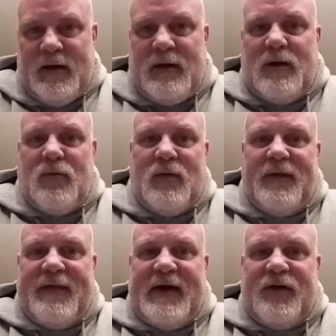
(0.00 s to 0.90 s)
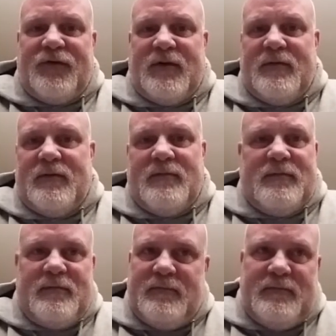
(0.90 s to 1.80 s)
all
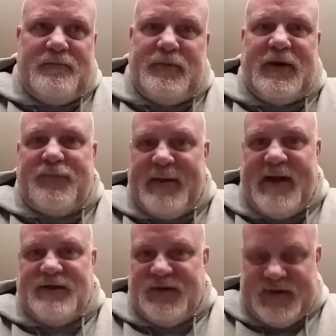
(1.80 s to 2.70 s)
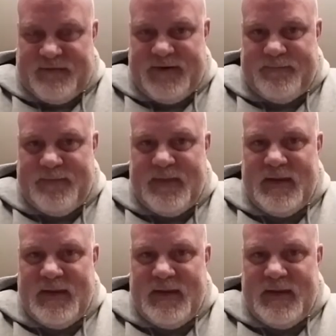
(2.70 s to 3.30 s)
1,000 plus pages of it,